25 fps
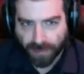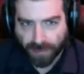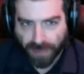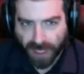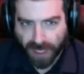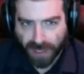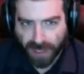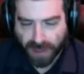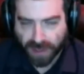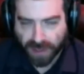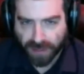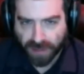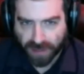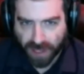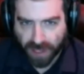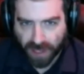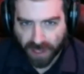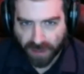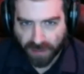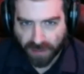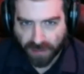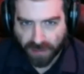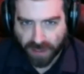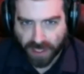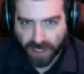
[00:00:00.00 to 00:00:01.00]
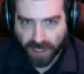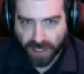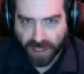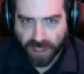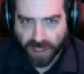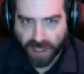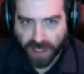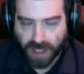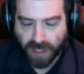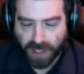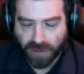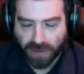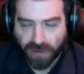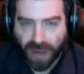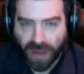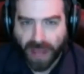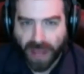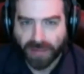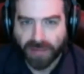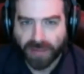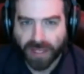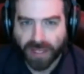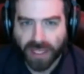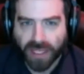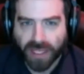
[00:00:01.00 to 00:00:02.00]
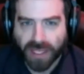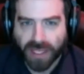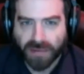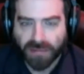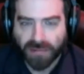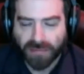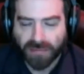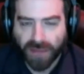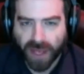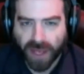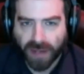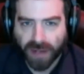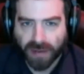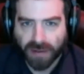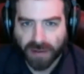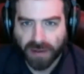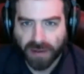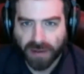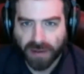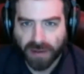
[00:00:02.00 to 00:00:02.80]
in this country drastically affect